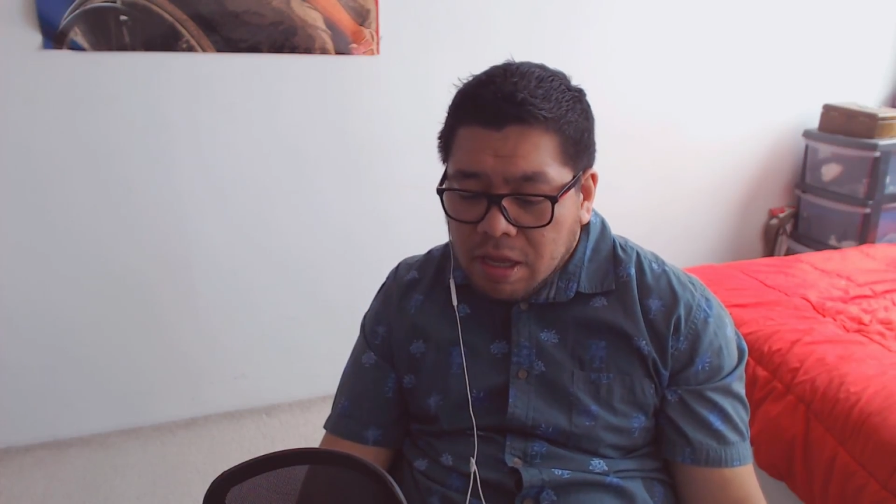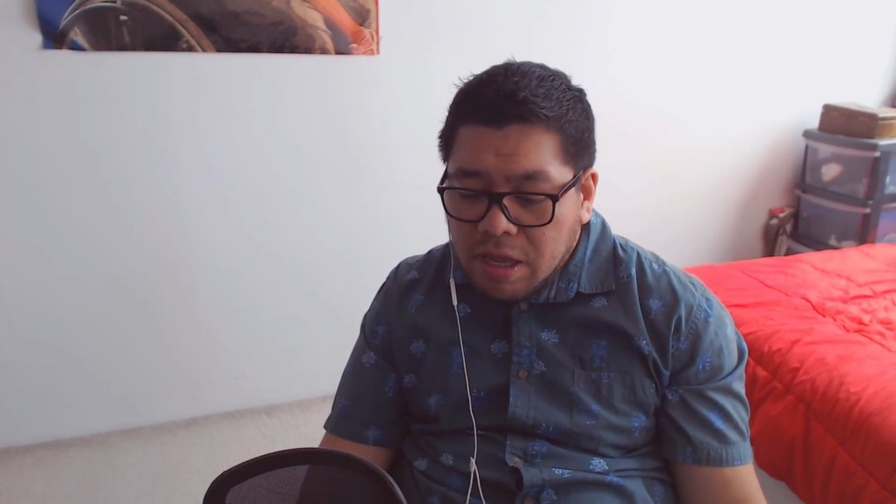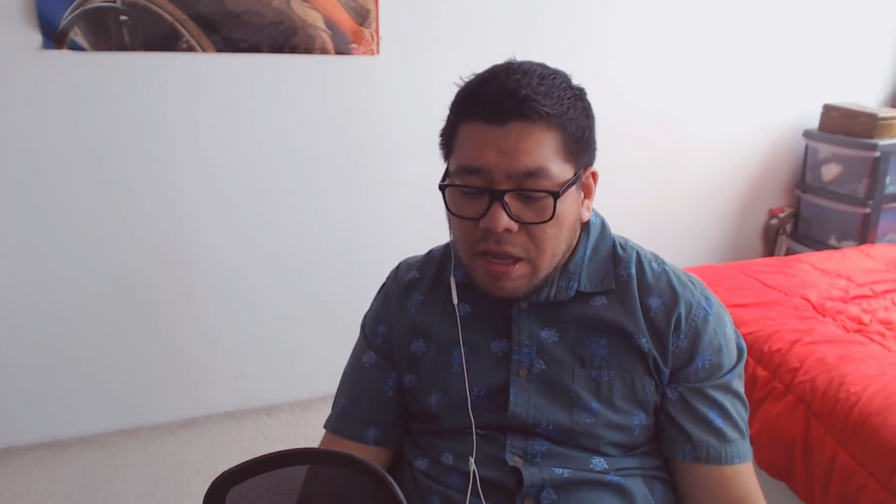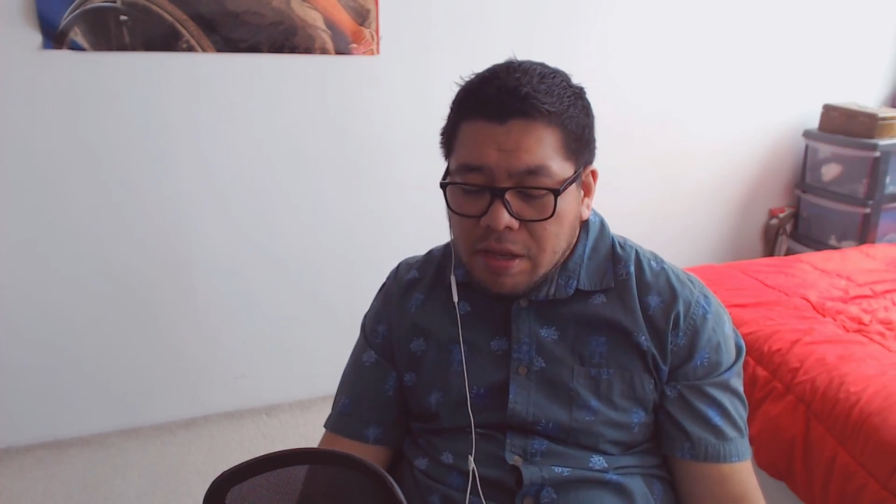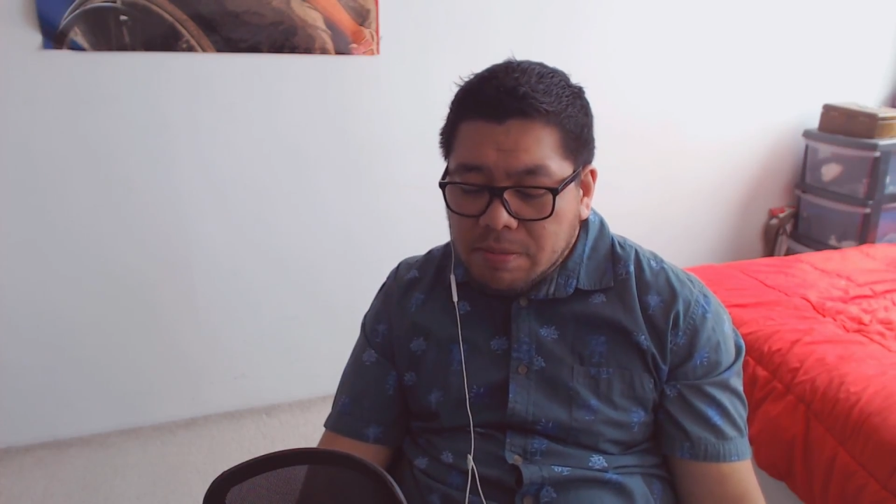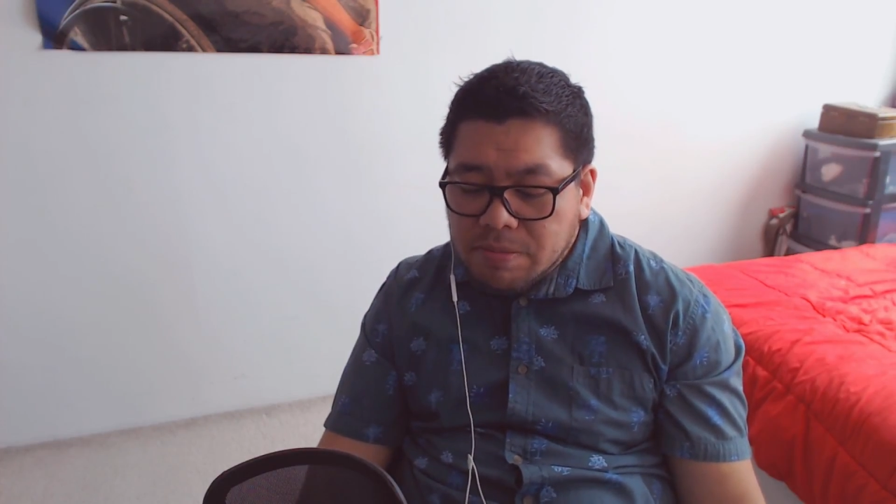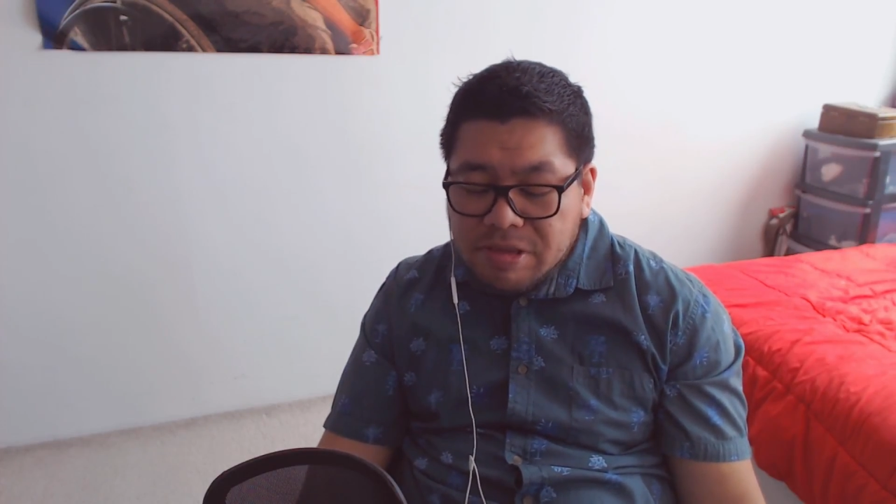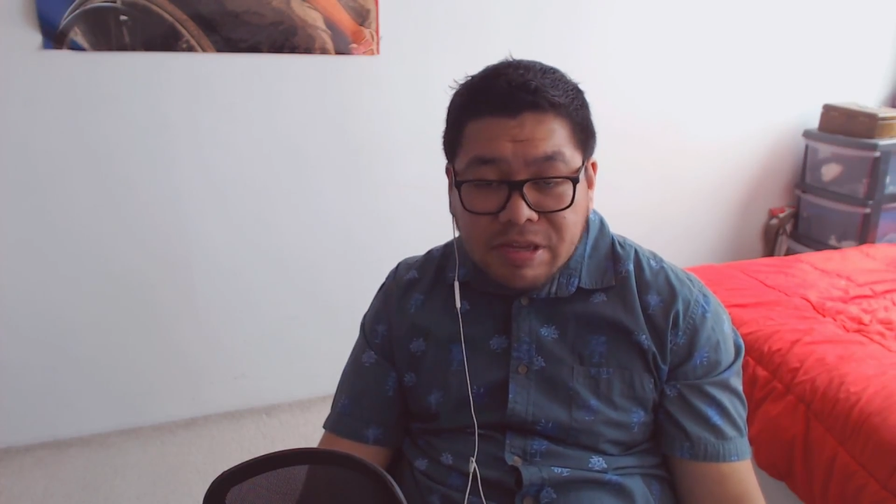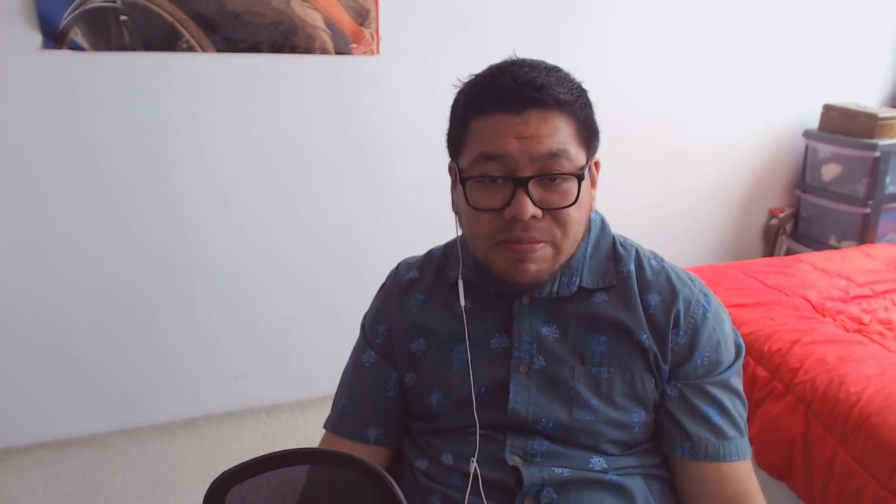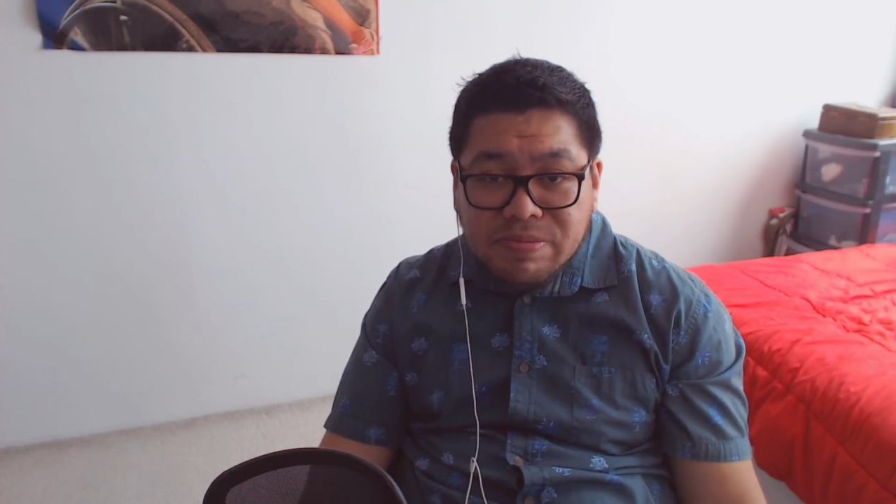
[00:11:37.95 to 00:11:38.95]

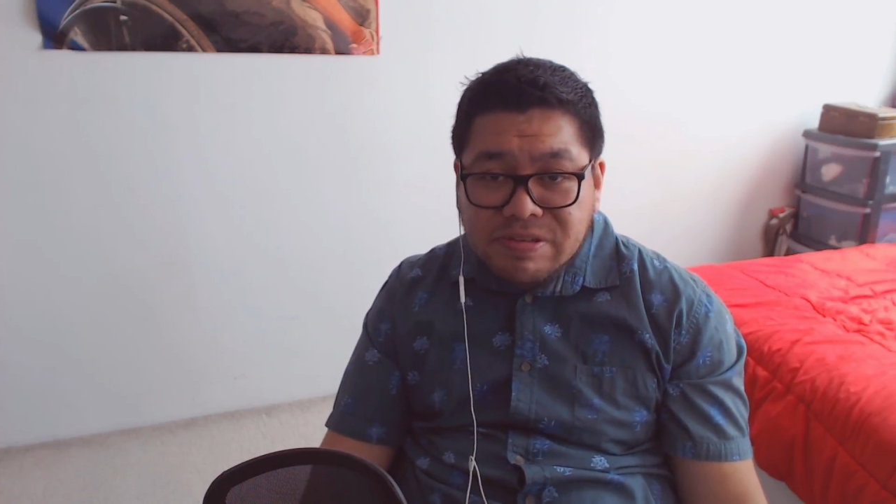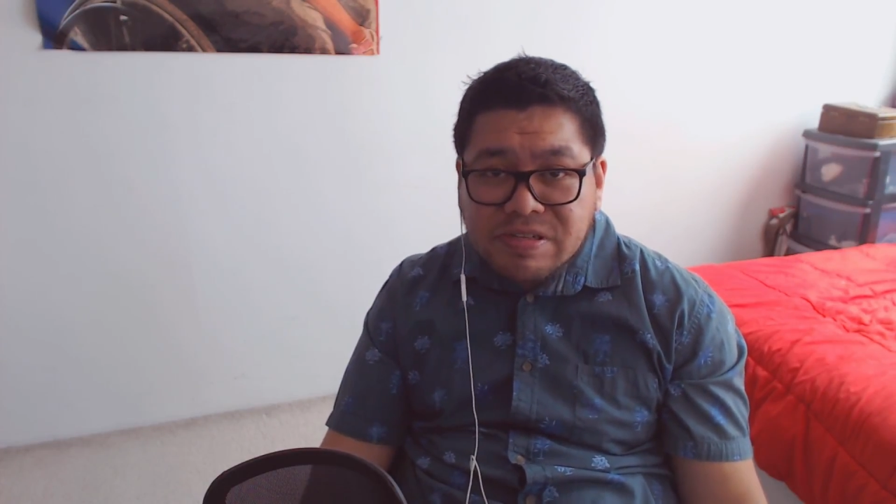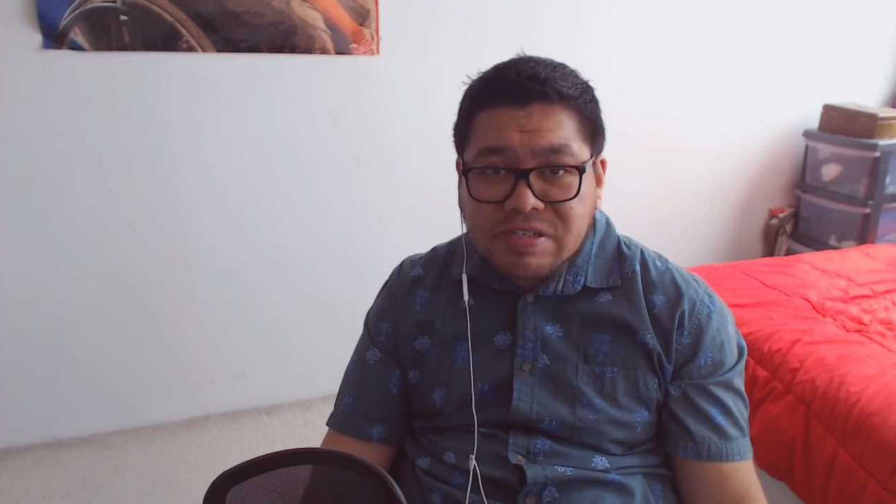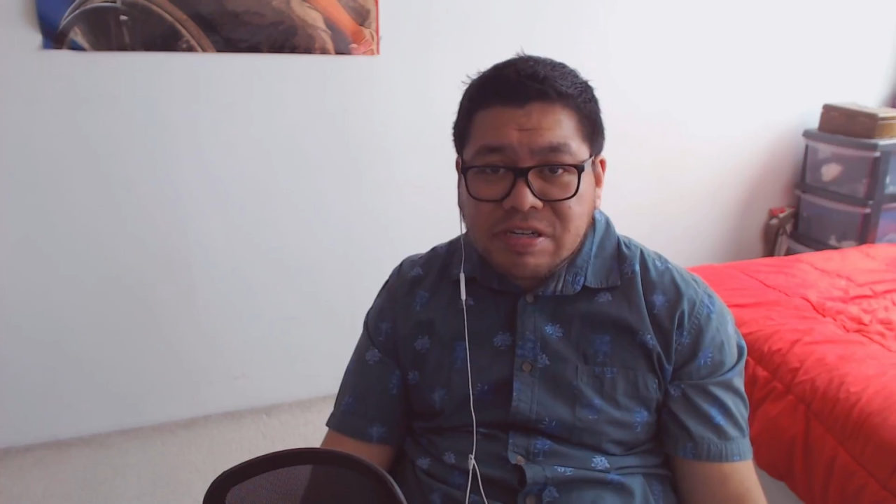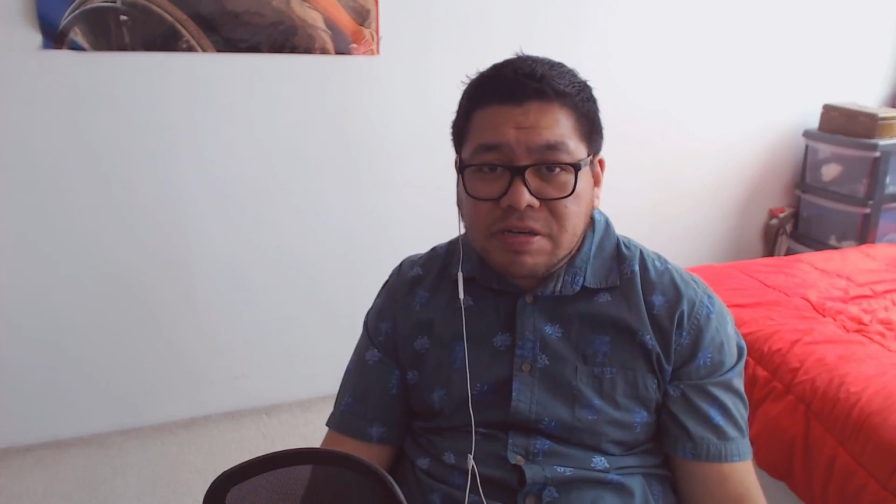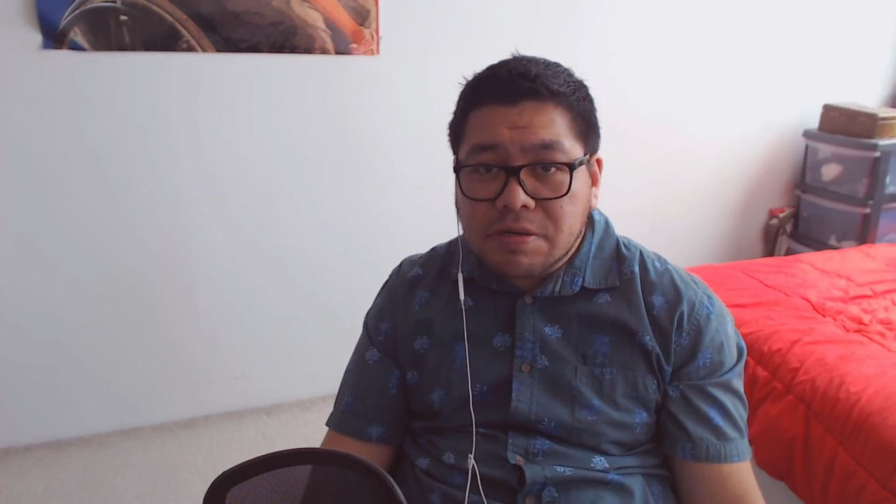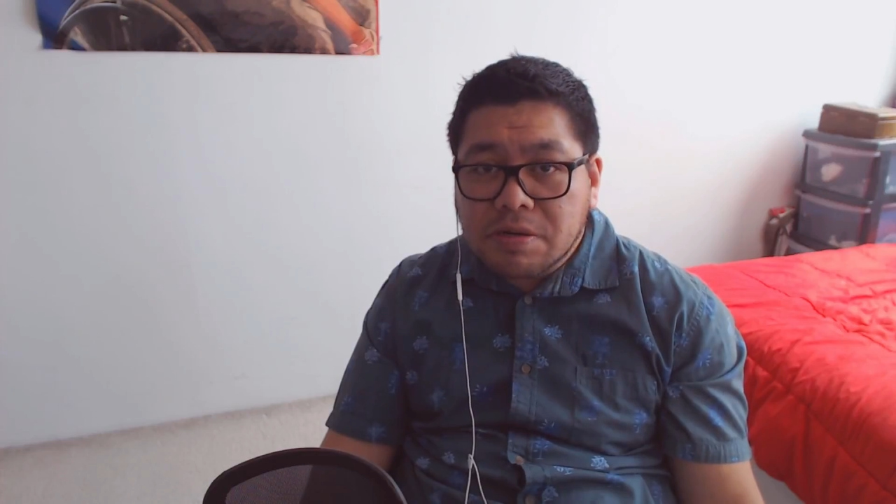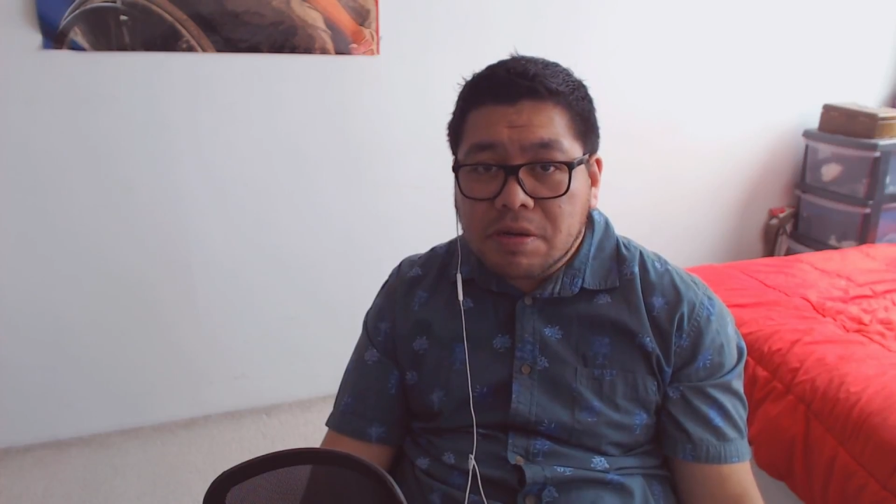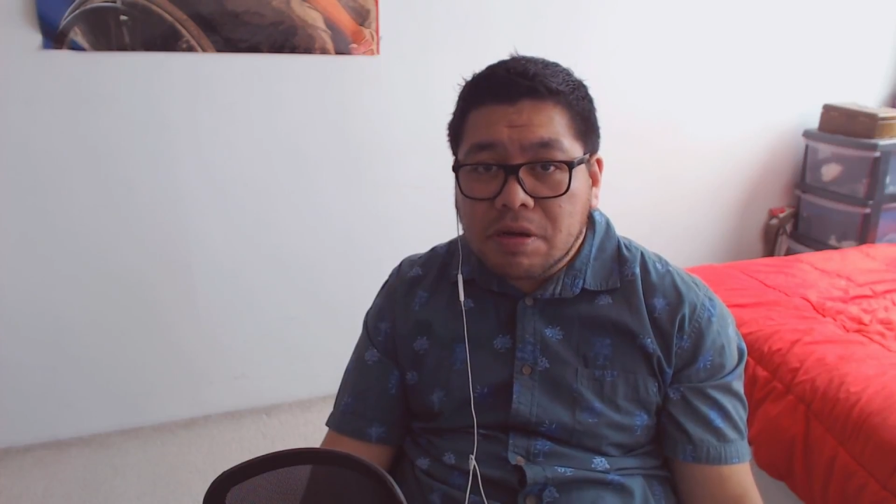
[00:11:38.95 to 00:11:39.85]
their position